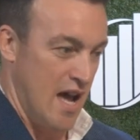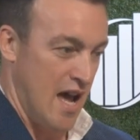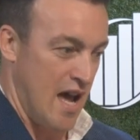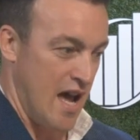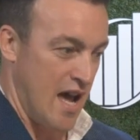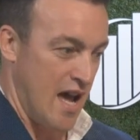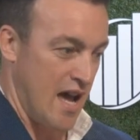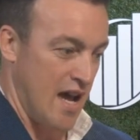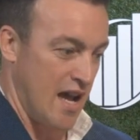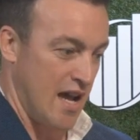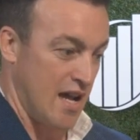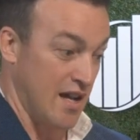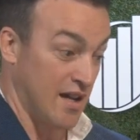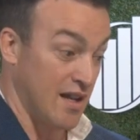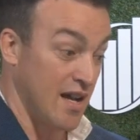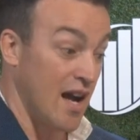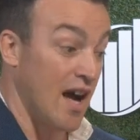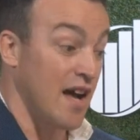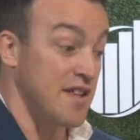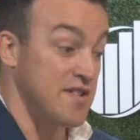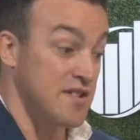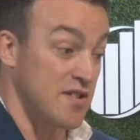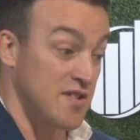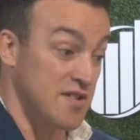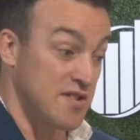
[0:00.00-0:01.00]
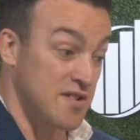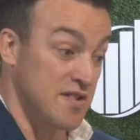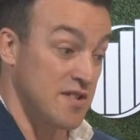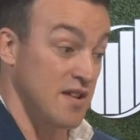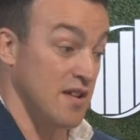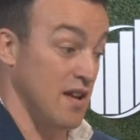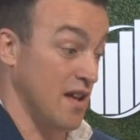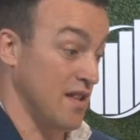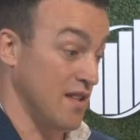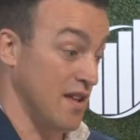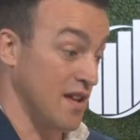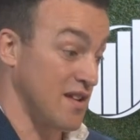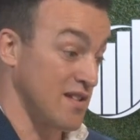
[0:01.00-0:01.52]
uh, cancers and,
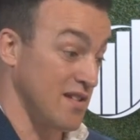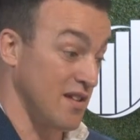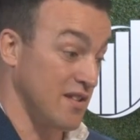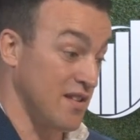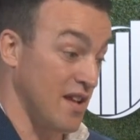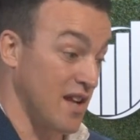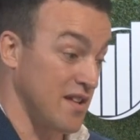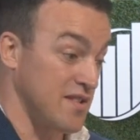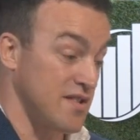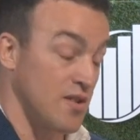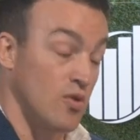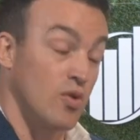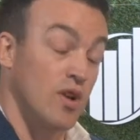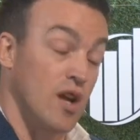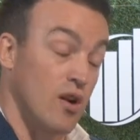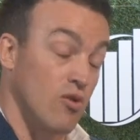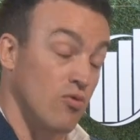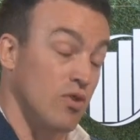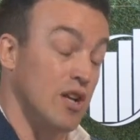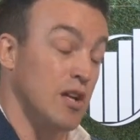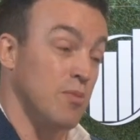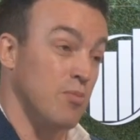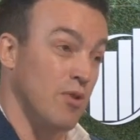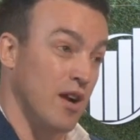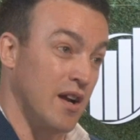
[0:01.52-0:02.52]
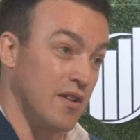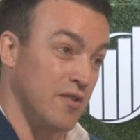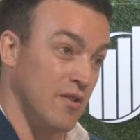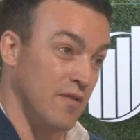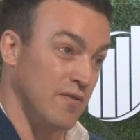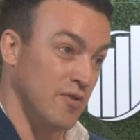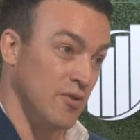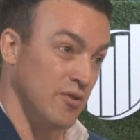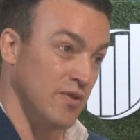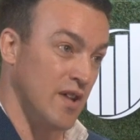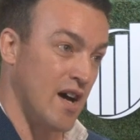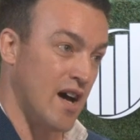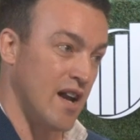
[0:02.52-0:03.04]
and, things like that. So, yeah, really proud to
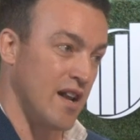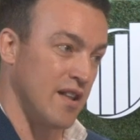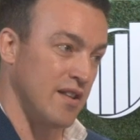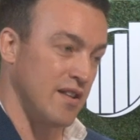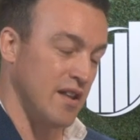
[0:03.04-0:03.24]
have done that.